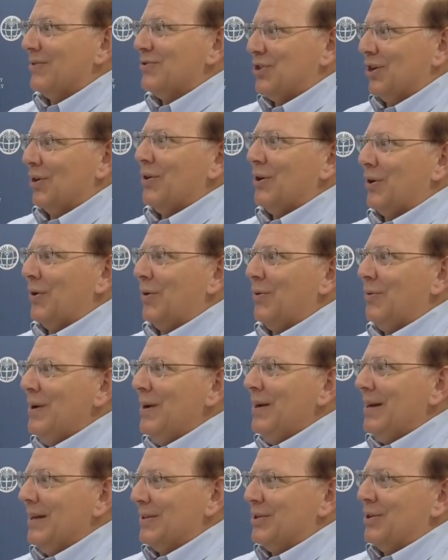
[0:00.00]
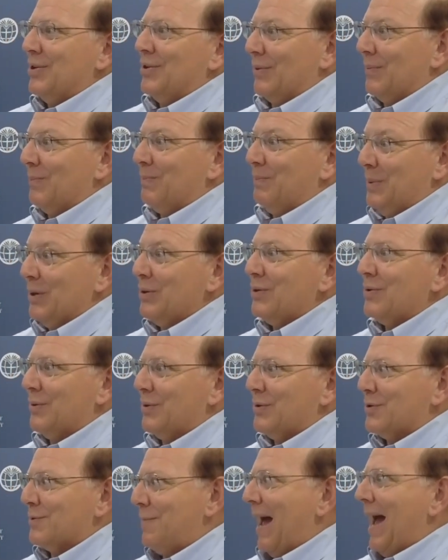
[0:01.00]
Jericho until your beard
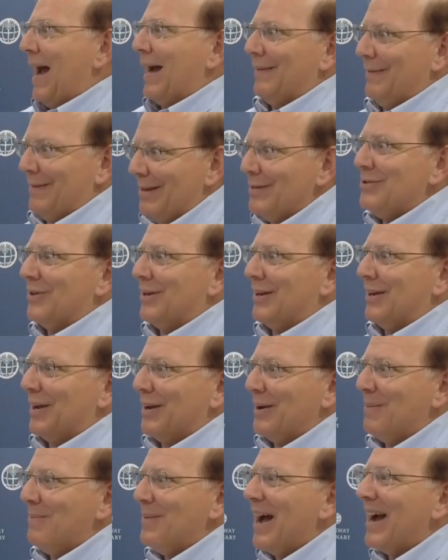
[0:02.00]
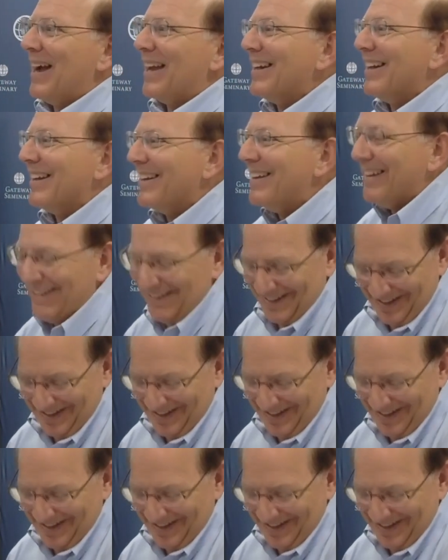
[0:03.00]
grows back, and then you can come back in.